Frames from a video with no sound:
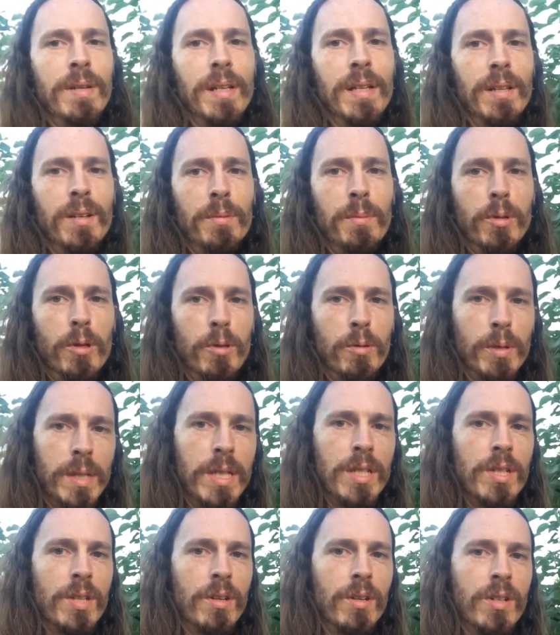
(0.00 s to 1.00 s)
in a little more
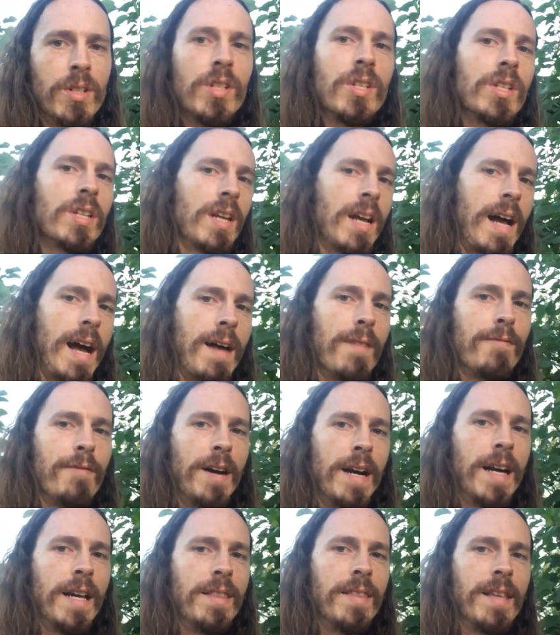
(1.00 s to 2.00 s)
research, I
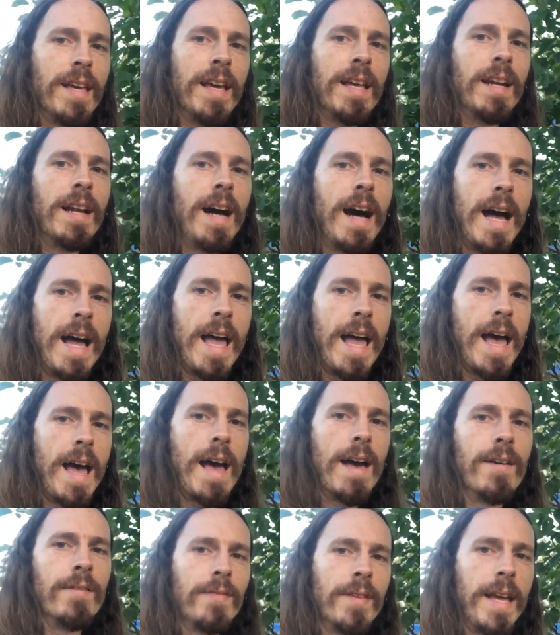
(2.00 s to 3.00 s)
find that I
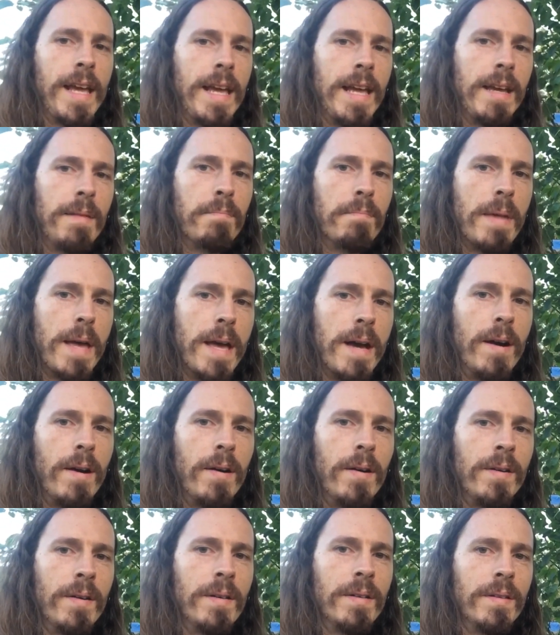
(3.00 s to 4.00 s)
have a
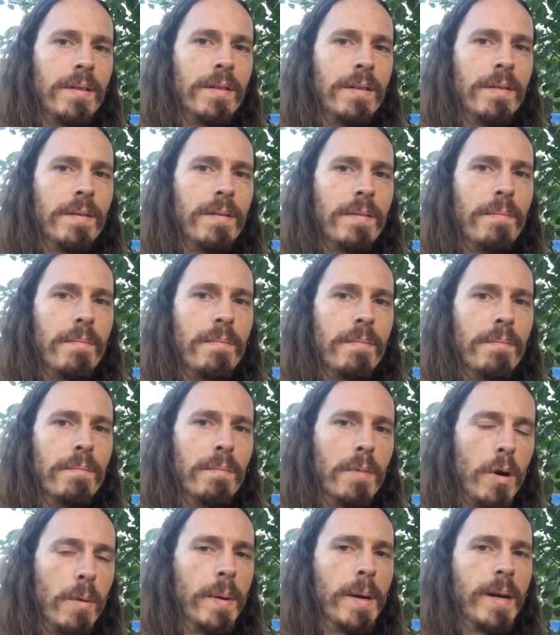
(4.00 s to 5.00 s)
male
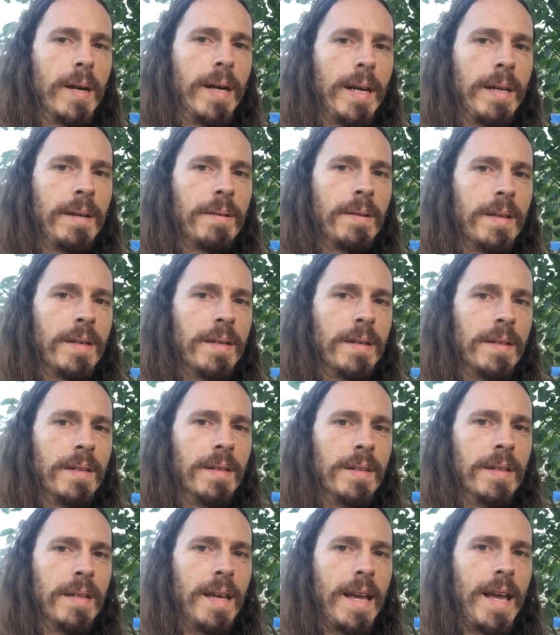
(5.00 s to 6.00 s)
mulberry.
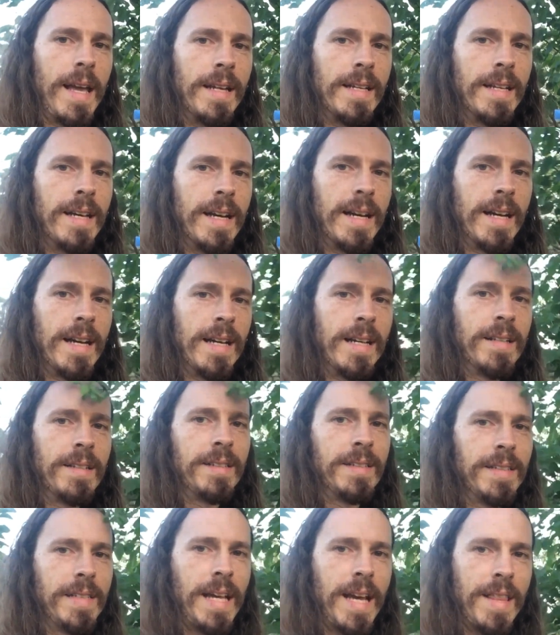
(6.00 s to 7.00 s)
And
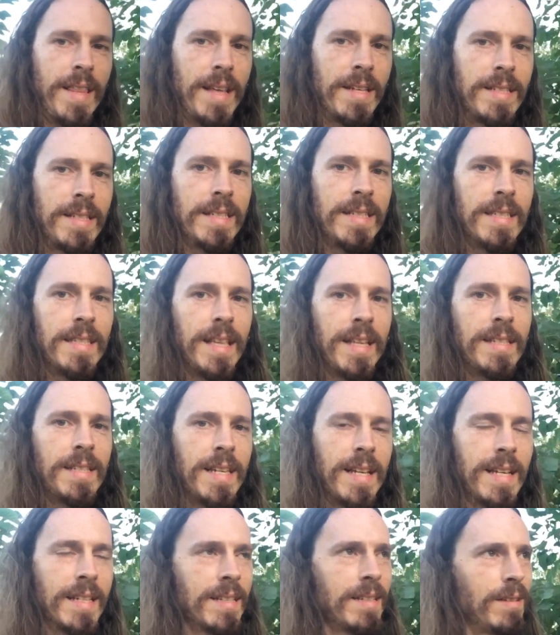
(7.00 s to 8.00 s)
yeah, that's
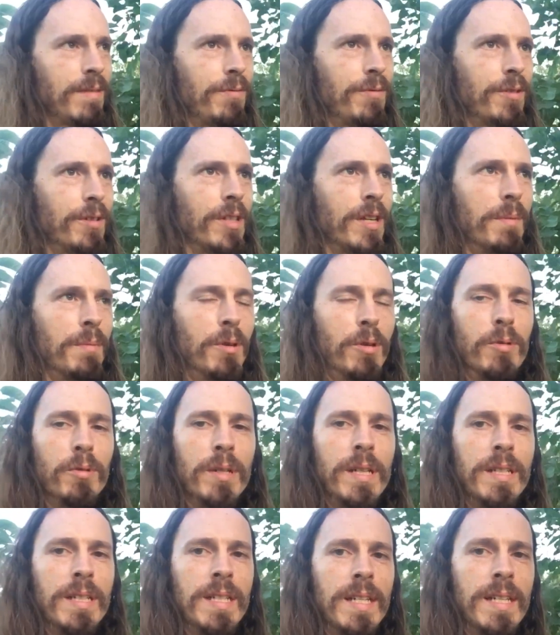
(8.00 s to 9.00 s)
not good for a number of
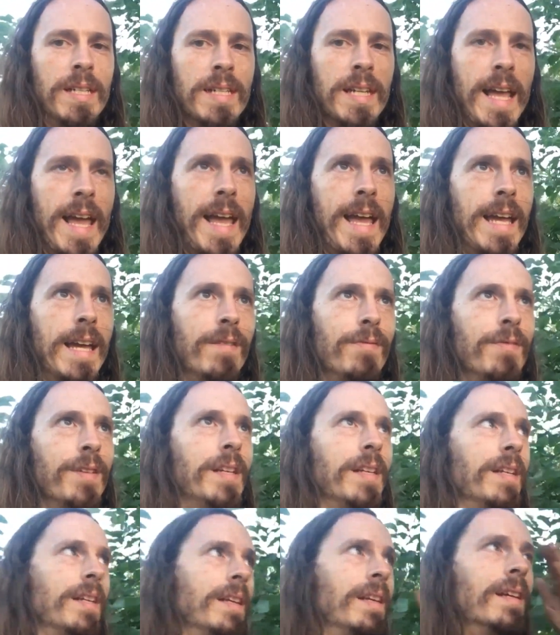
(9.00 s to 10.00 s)
reasons. A, if
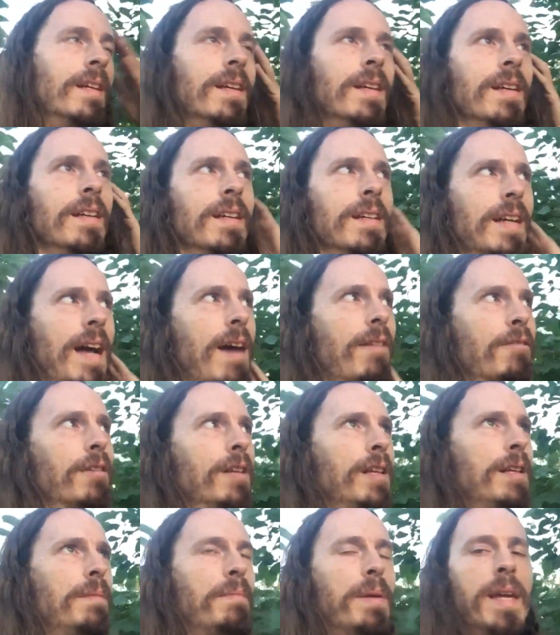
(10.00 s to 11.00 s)
it got
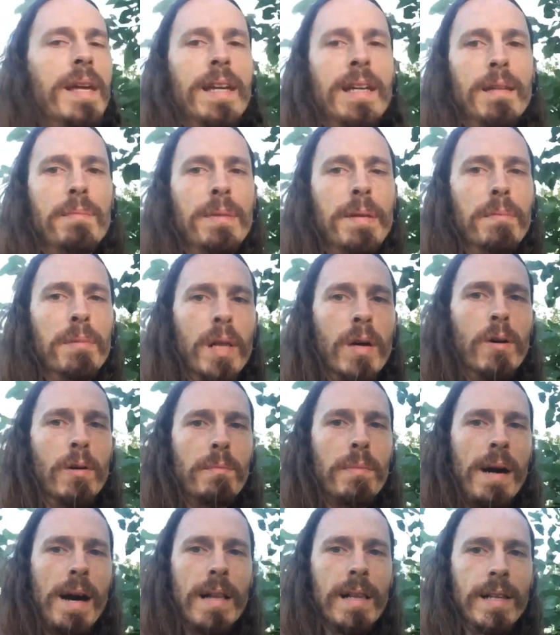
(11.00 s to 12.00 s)
really big, it'd be blowing
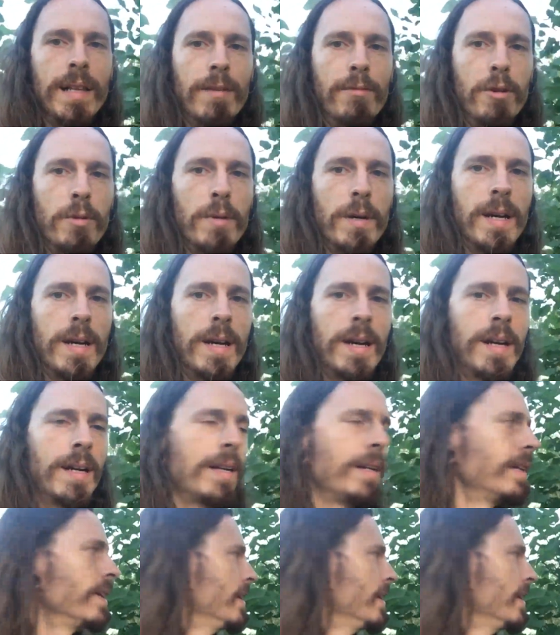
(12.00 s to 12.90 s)
pollen everywhere.